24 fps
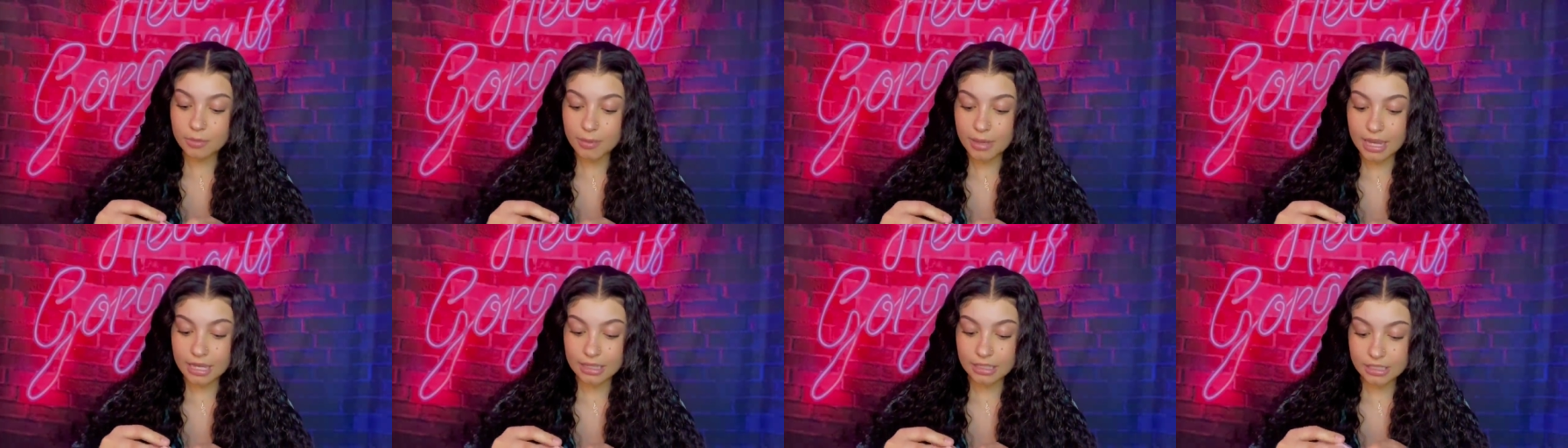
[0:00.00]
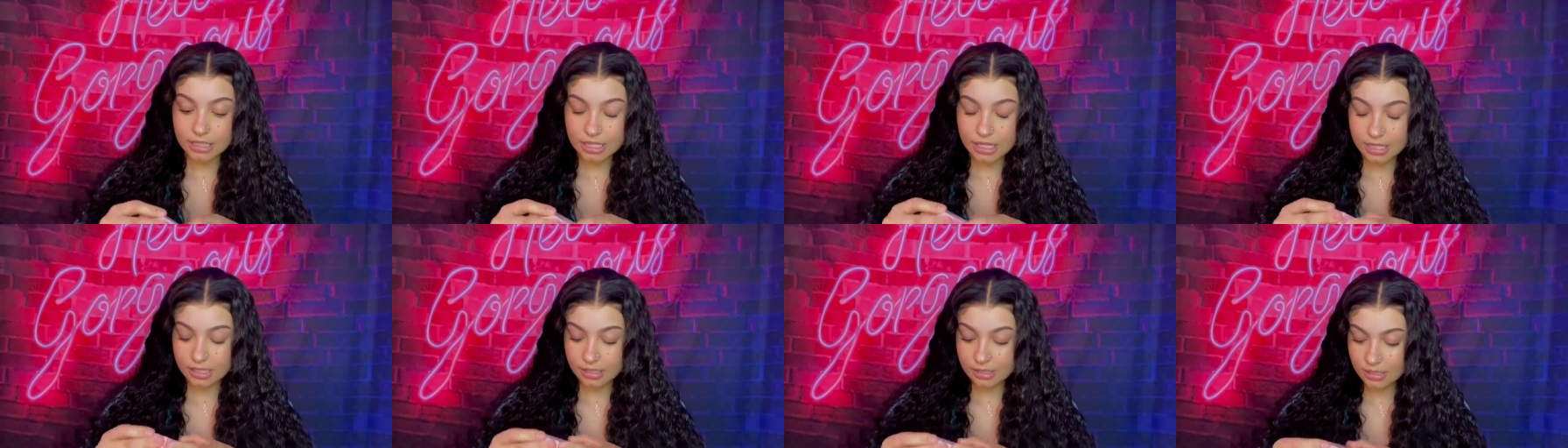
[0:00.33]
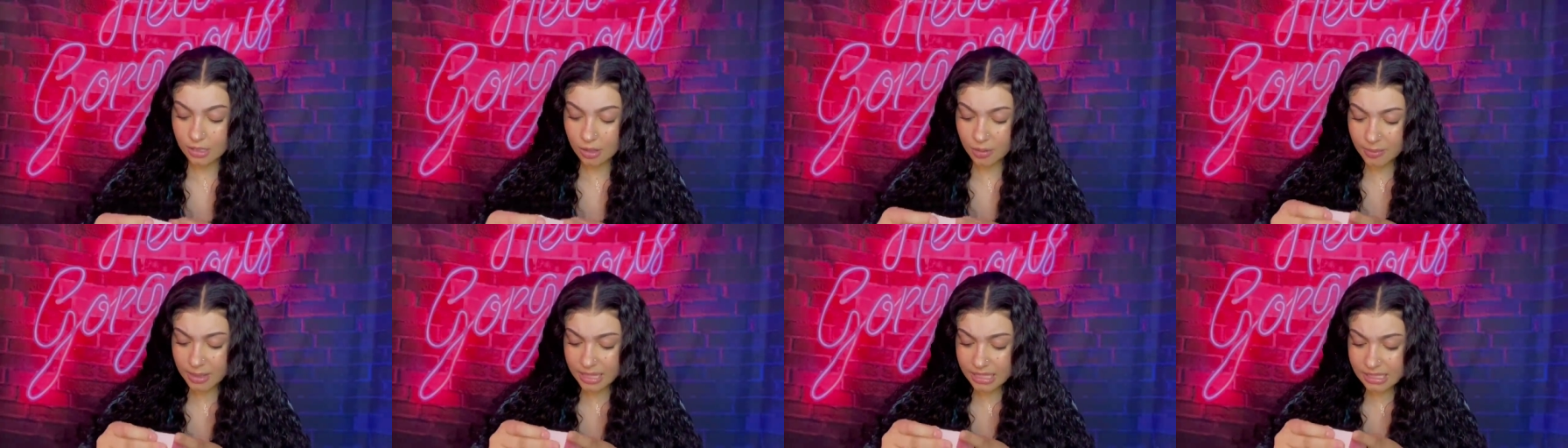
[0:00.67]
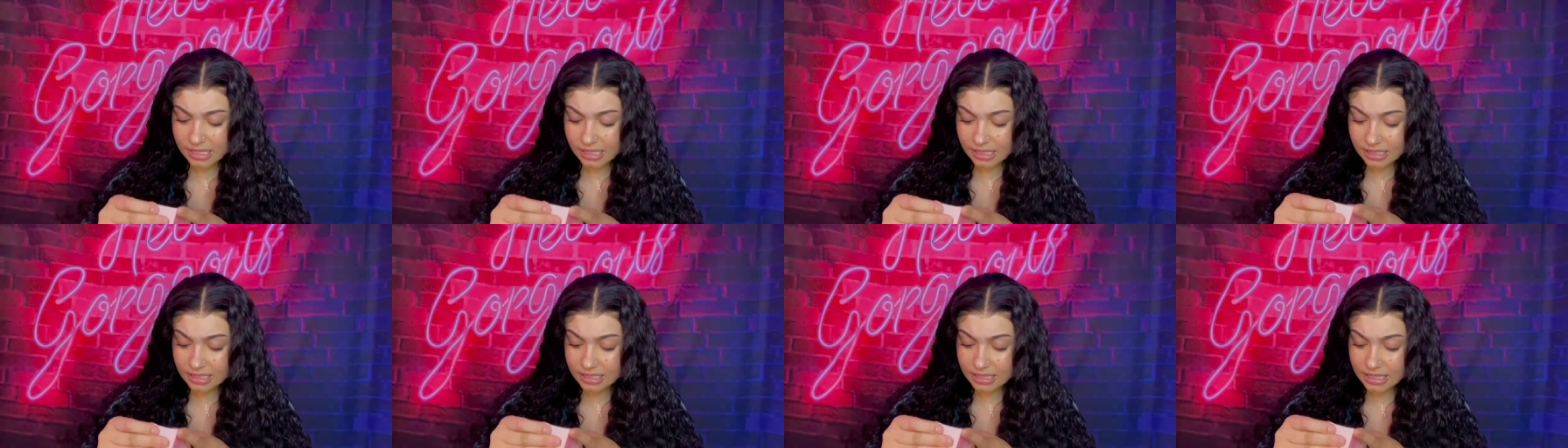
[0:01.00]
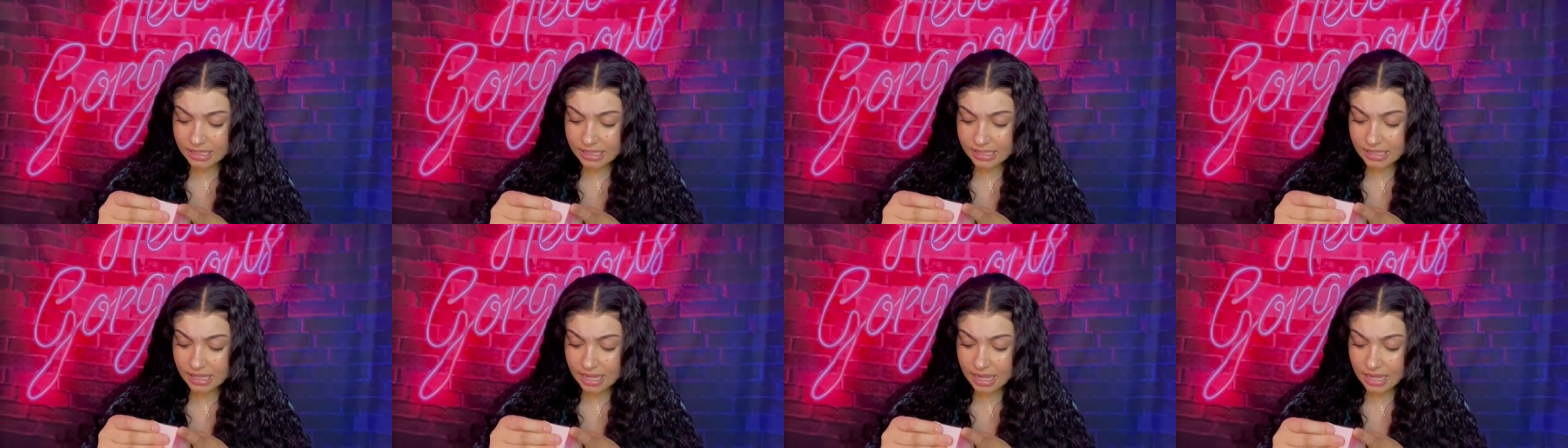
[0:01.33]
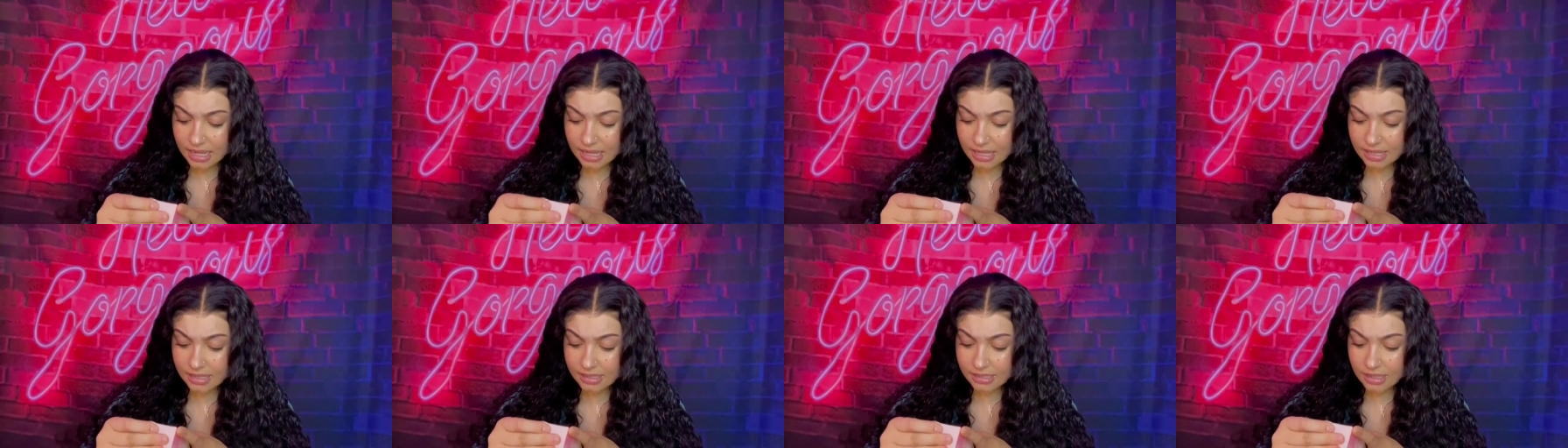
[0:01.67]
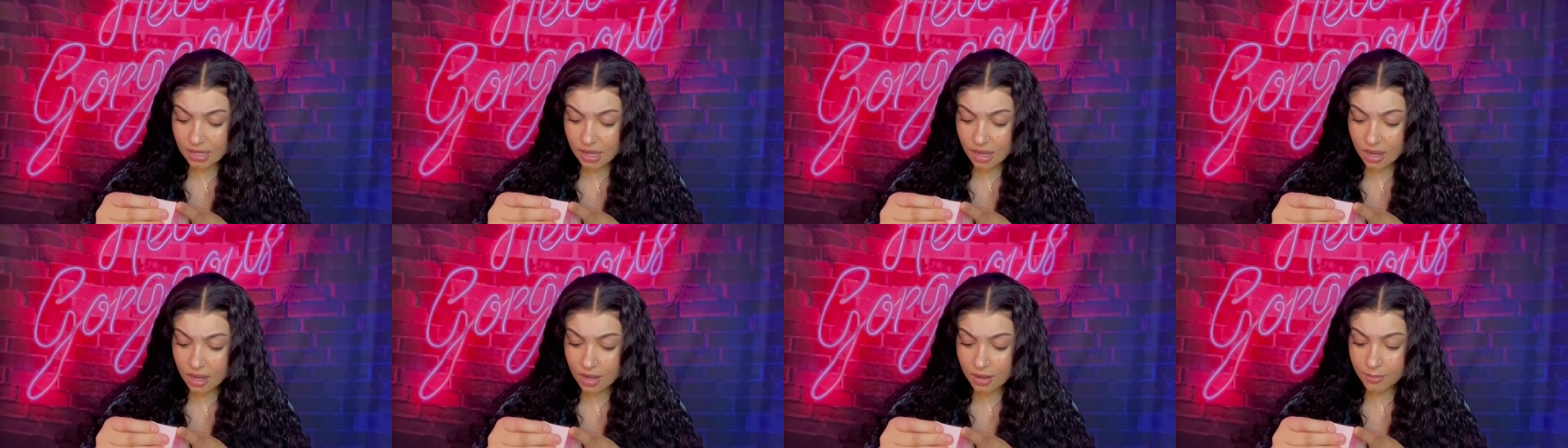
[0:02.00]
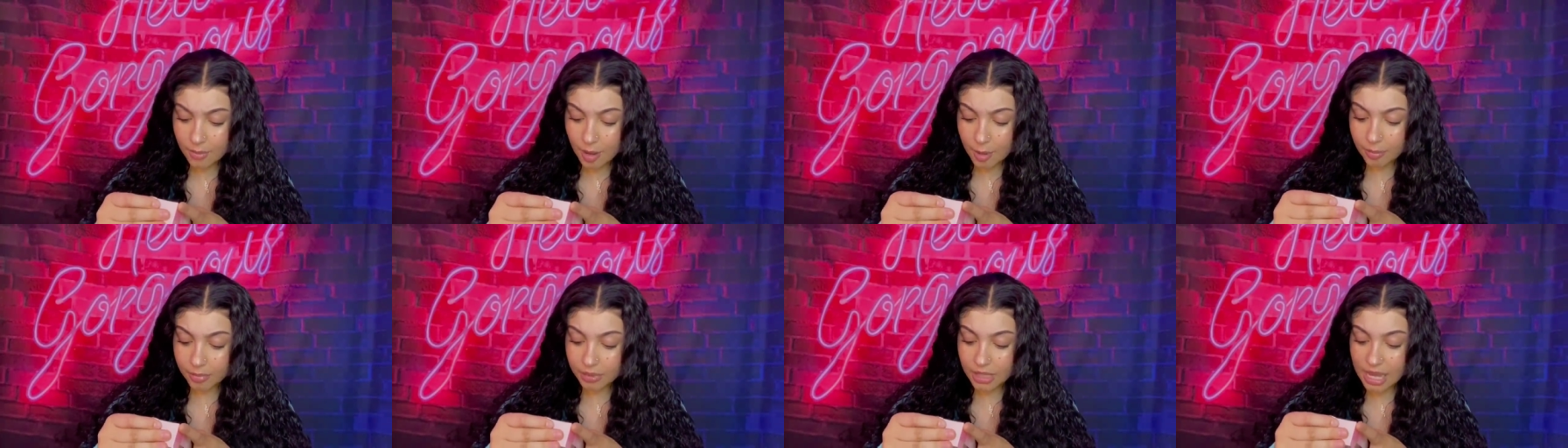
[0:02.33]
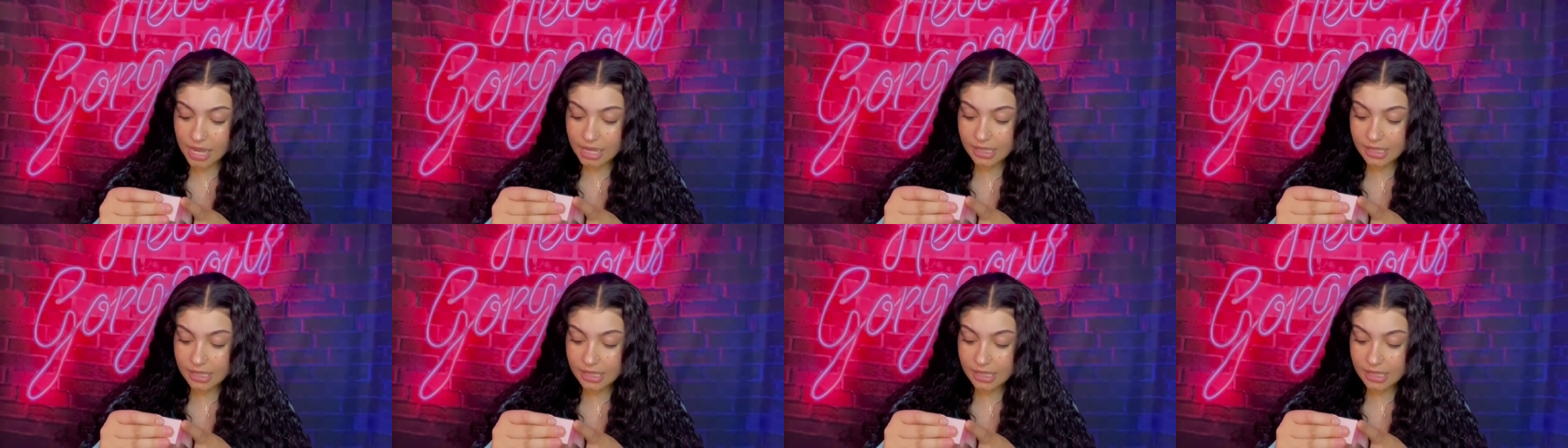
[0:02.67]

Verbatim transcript: packaging so basically this says um, apply a